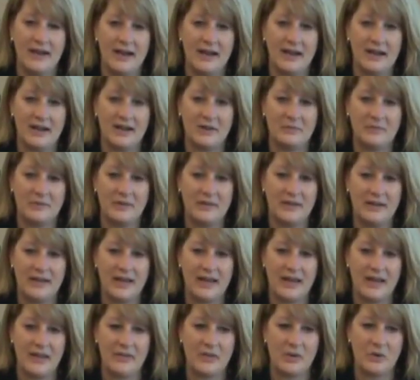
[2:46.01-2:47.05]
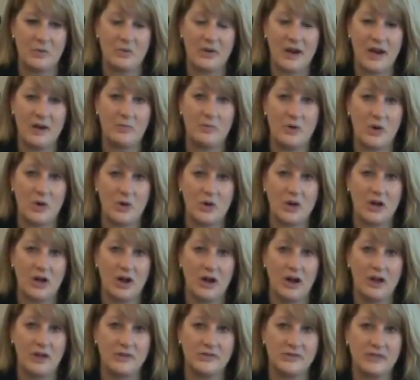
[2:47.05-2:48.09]
and the right
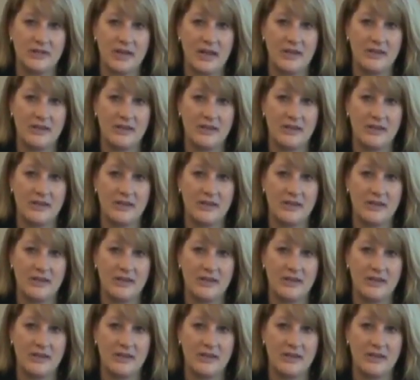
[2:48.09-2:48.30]
protocols,